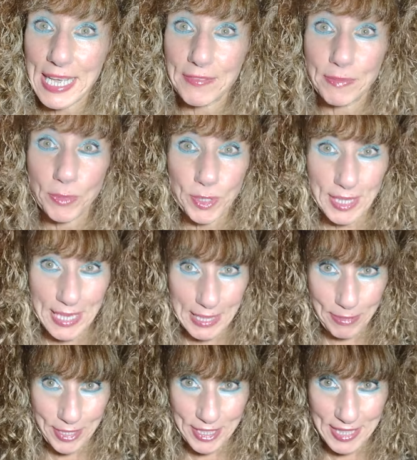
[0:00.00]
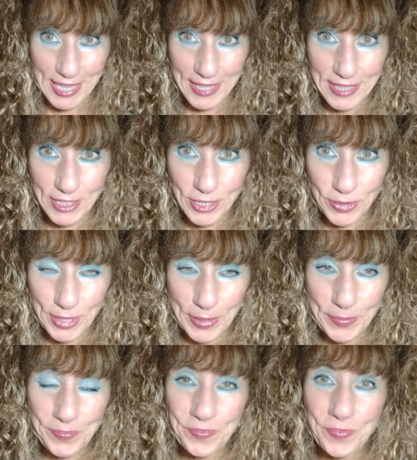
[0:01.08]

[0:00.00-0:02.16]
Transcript: having borderline personality disorder.